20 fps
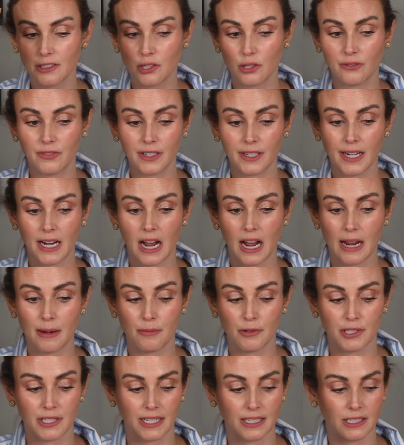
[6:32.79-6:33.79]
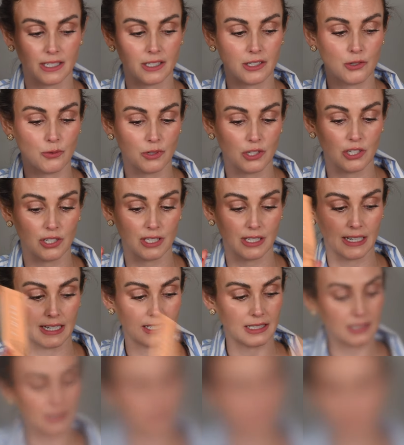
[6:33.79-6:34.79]
so very high percentage, which is
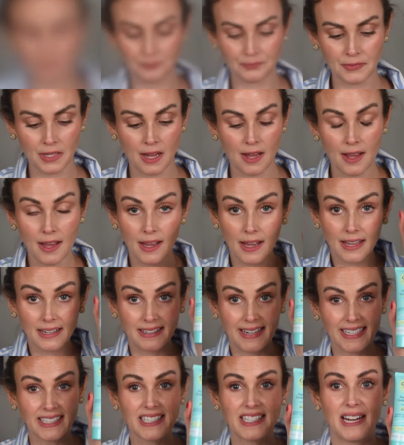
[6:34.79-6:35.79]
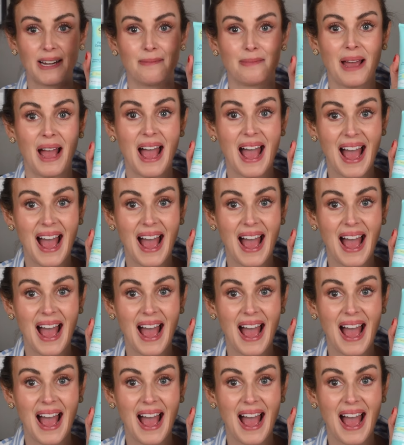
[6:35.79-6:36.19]
nice. Next up,